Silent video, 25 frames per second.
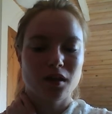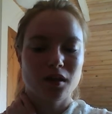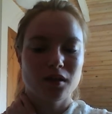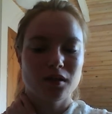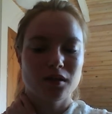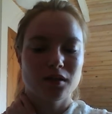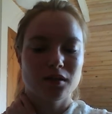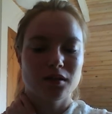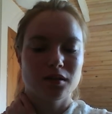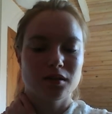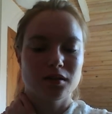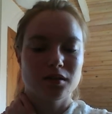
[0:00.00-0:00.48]

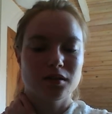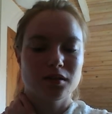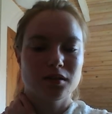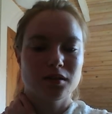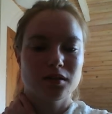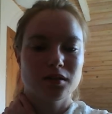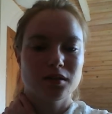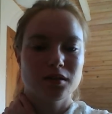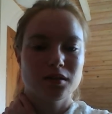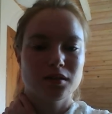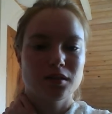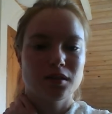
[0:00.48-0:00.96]
uh,
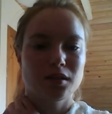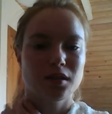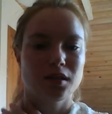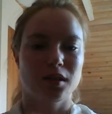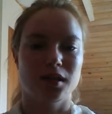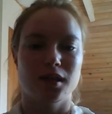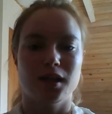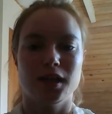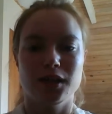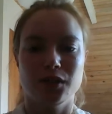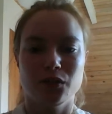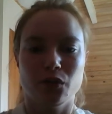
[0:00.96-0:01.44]

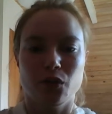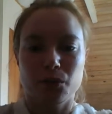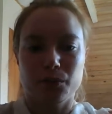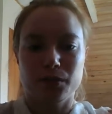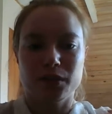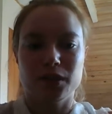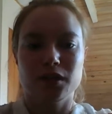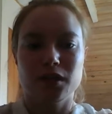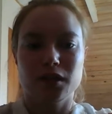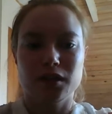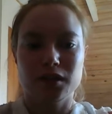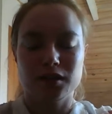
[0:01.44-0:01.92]
you have
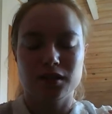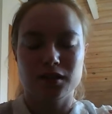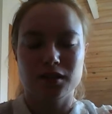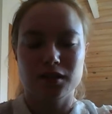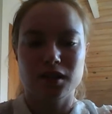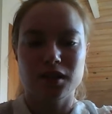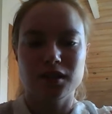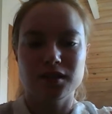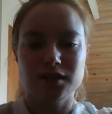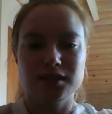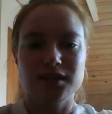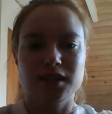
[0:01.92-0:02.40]
been
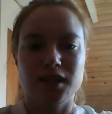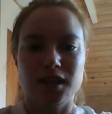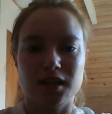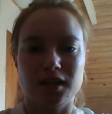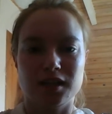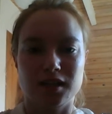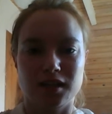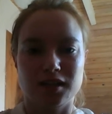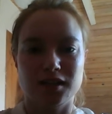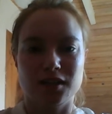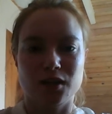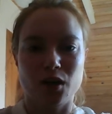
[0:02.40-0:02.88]

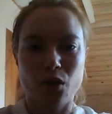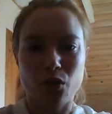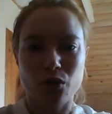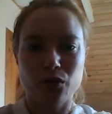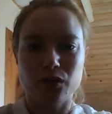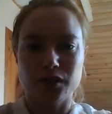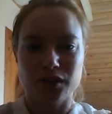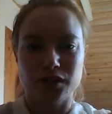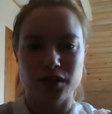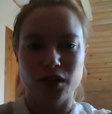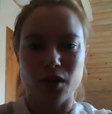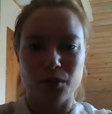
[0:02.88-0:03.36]
constantly
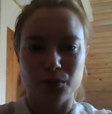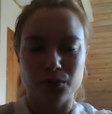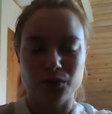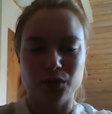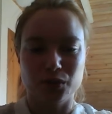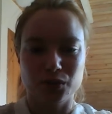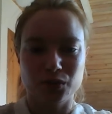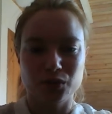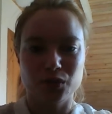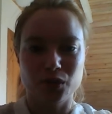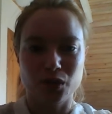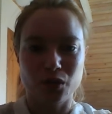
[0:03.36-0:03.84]
holding up
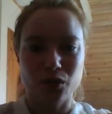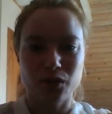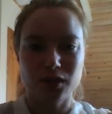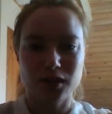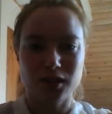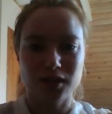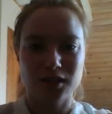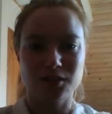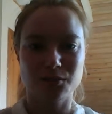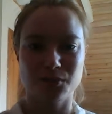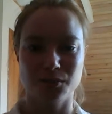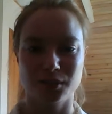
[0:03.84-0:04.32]
your
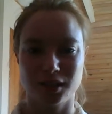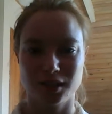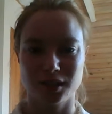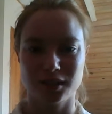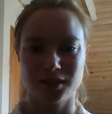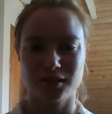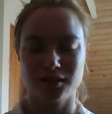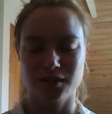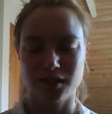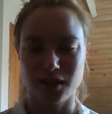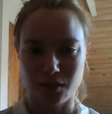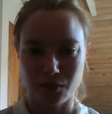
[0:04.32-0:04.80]
shoulders
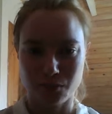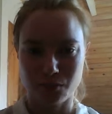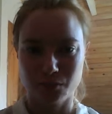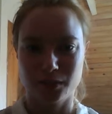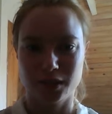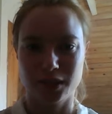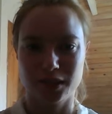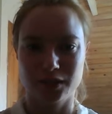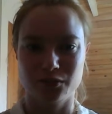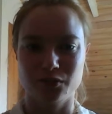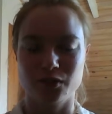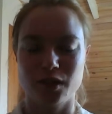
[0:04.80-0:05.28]
because you have
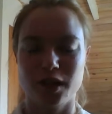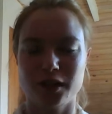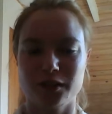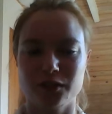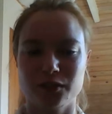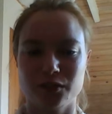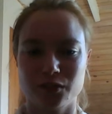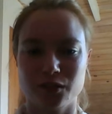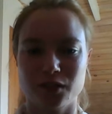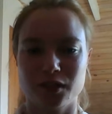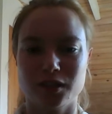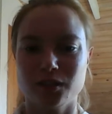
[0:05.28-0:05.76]
been trying
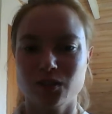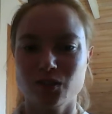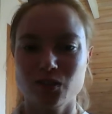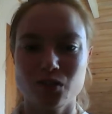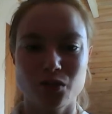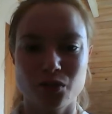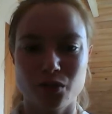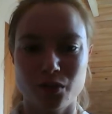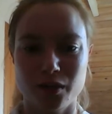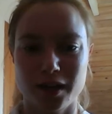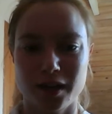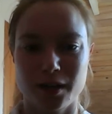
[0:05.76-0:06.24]
to
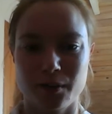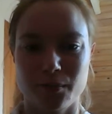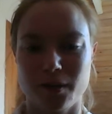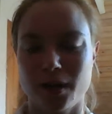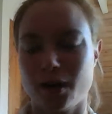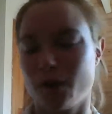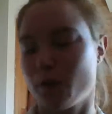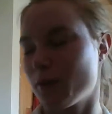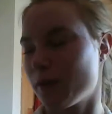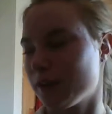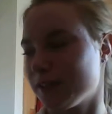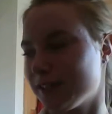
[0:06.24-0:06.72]
concentrate
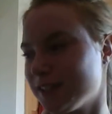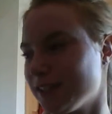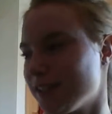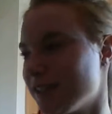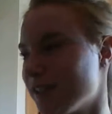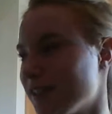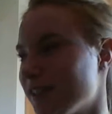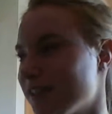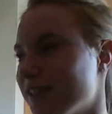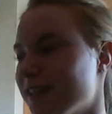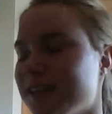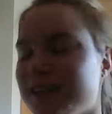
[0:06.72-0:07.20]
about what
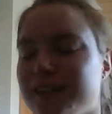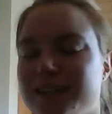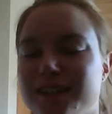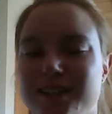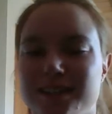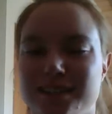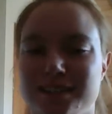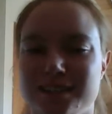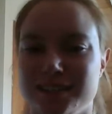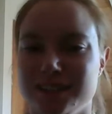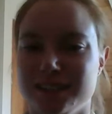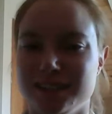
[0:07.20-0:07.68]
the
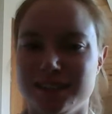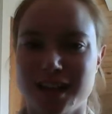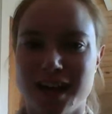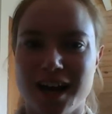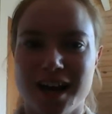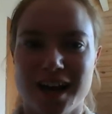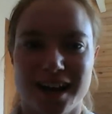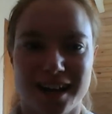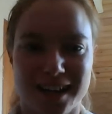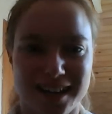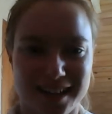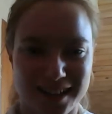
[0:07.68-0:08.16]
teacher
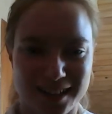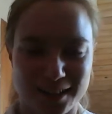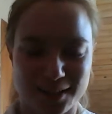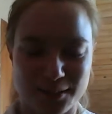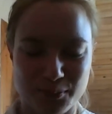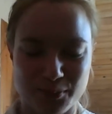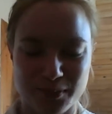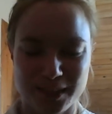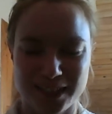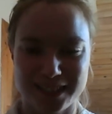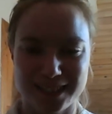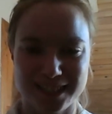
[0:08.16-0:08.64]

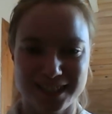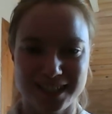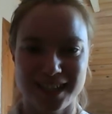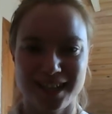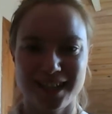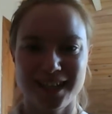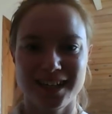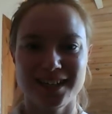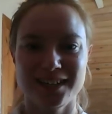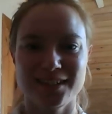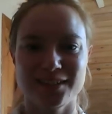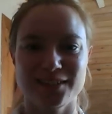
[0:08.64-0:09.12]
has been
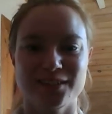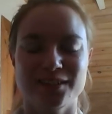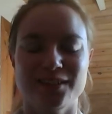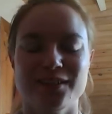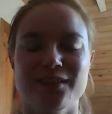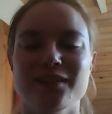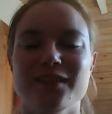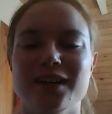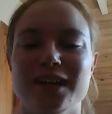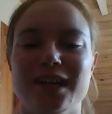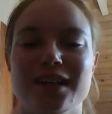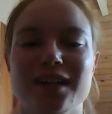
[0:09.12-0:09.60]
saying,
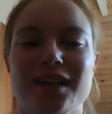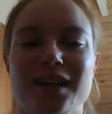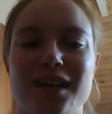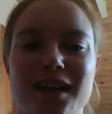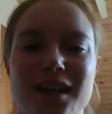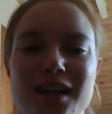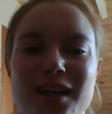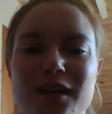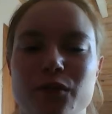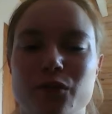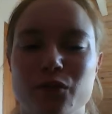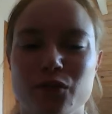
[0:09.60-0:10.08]
and
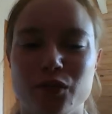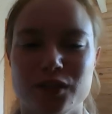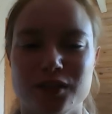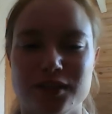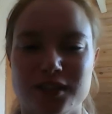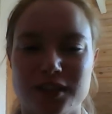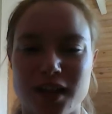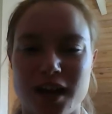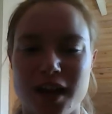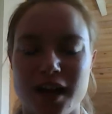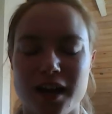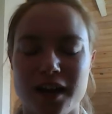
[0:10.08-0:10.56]
if you're
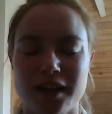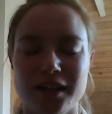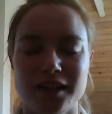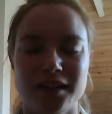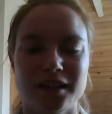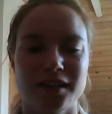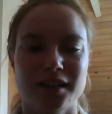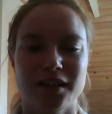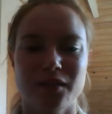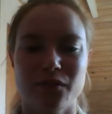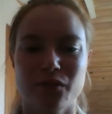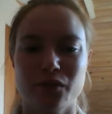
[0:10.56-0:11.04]

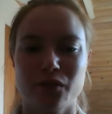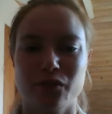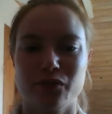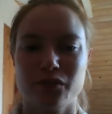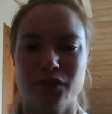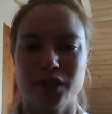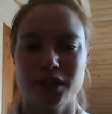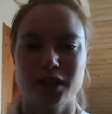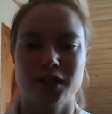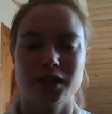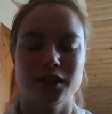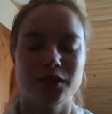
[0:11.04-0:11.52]
tired and
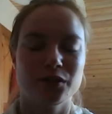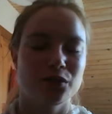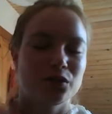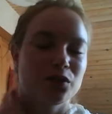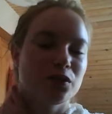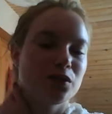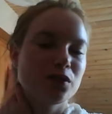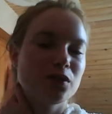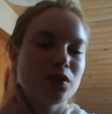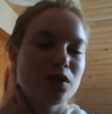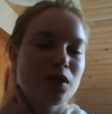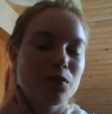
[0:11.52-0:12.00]
everything and you
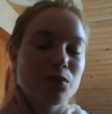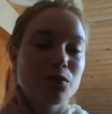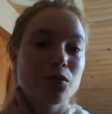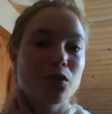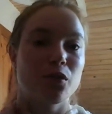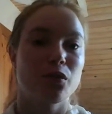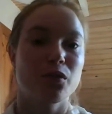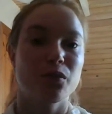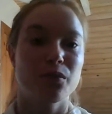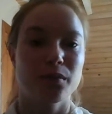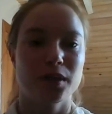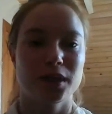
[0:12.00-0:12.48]
just come
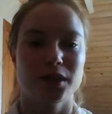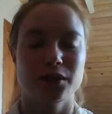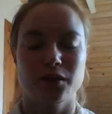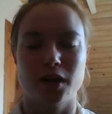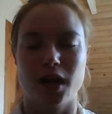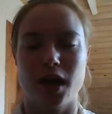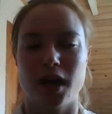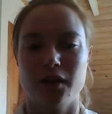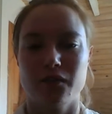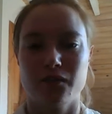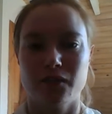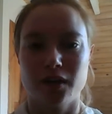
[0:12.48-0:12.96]
home and you
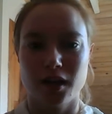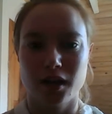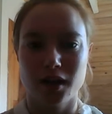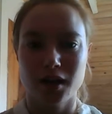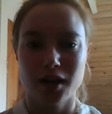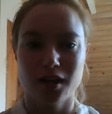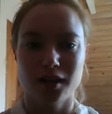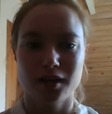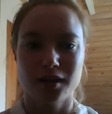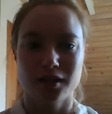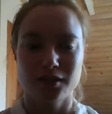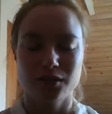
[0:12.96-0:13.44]
have a
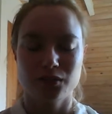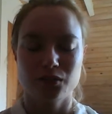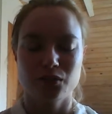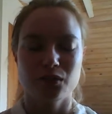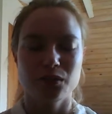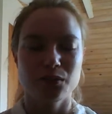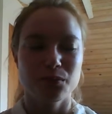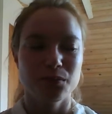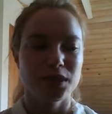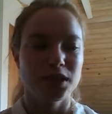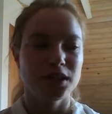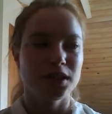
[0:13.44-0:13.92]

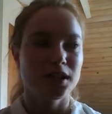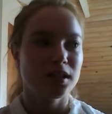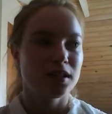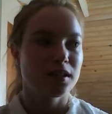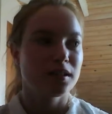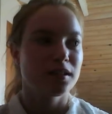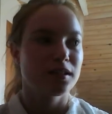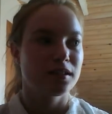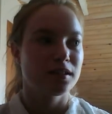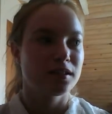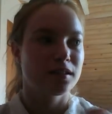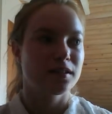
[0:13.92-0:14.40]
extremely
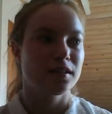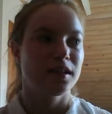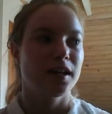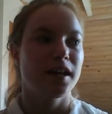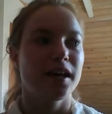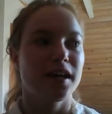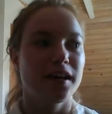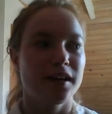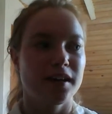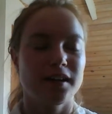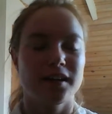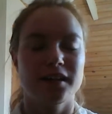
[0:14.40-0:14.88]

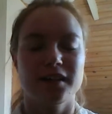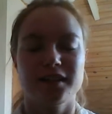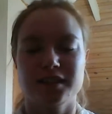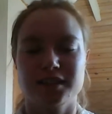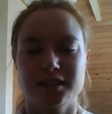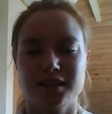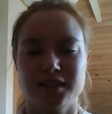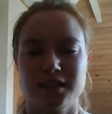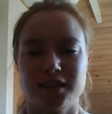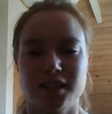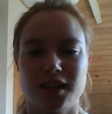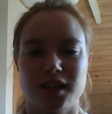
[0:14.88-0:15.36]

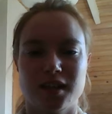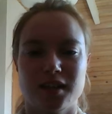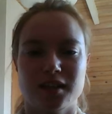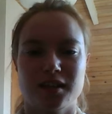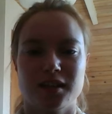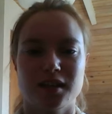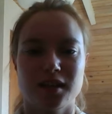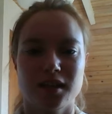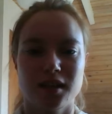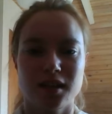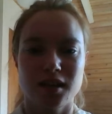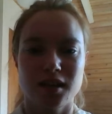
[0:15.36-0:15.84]
headaches and